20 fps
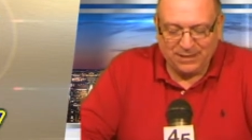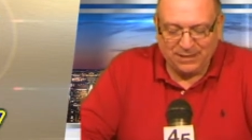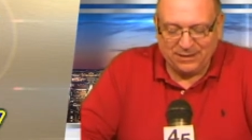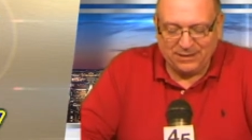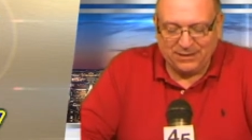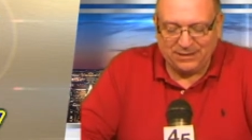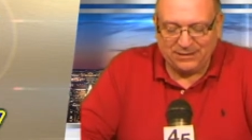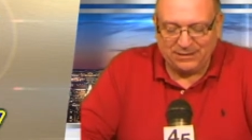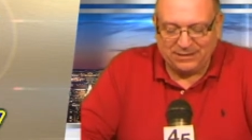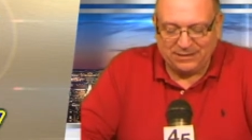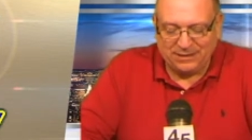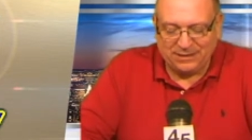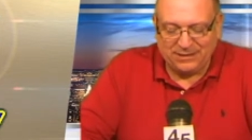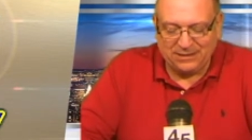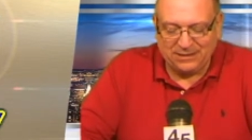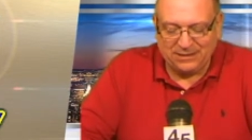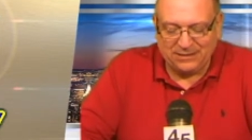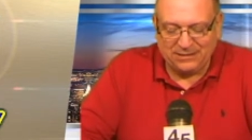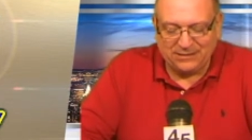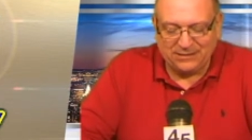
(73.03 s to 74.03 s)
This
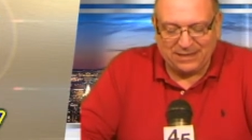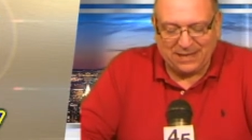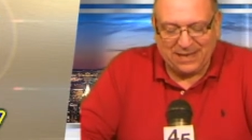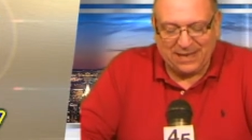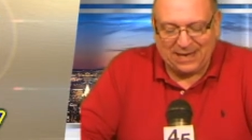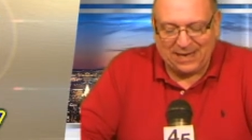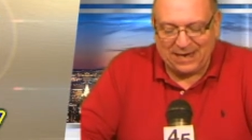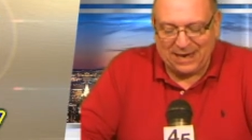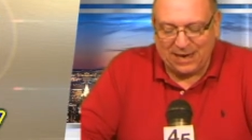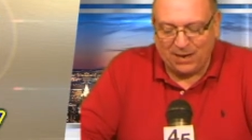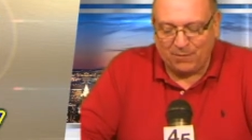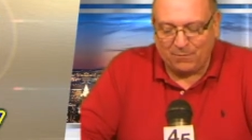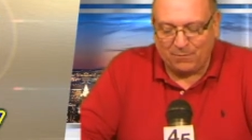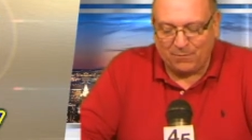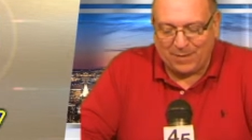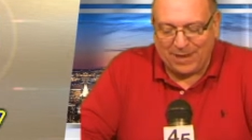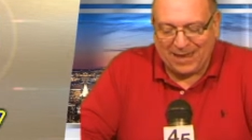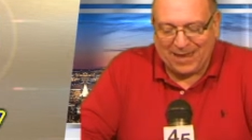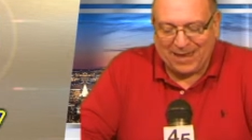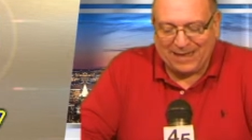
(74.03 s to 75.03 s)
is an
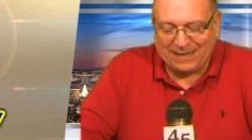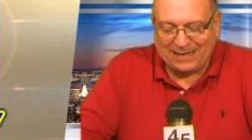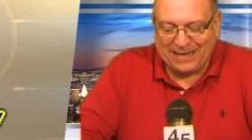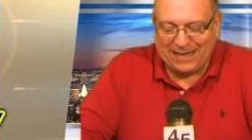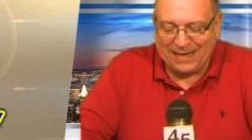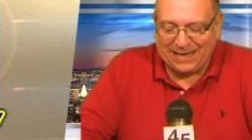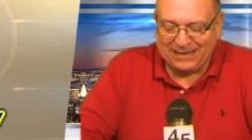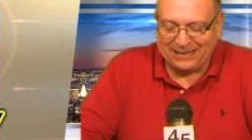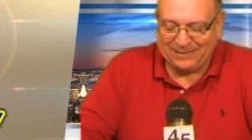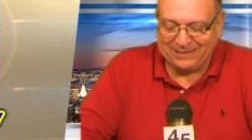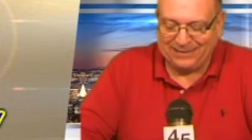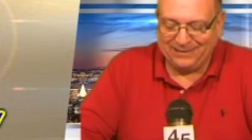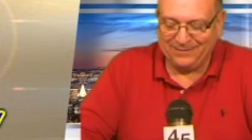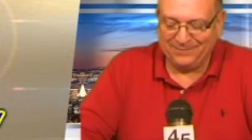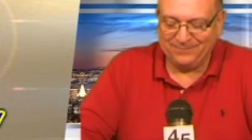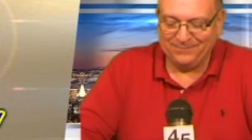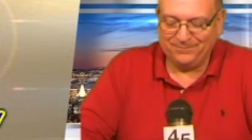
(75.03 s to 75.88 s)
outback hike.